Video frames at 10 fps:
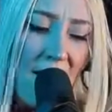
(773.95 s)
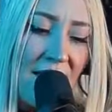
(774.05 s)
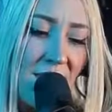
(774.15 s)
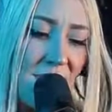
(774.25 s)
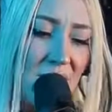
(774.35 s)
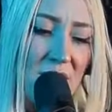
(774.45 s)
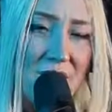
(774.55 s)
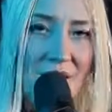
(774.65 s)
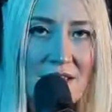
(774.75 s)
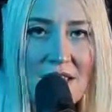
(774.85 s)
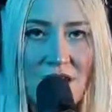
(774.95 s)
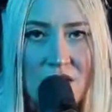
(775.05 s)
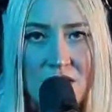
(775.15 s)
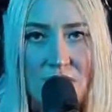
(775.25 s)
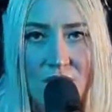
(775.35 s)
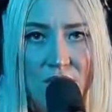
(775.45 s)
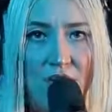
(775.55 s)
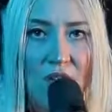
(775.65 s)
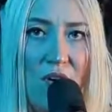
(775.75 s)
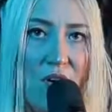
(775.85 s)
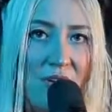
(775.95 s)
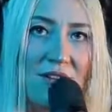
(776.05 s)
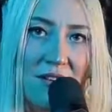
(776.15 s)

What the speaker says: I don't need you.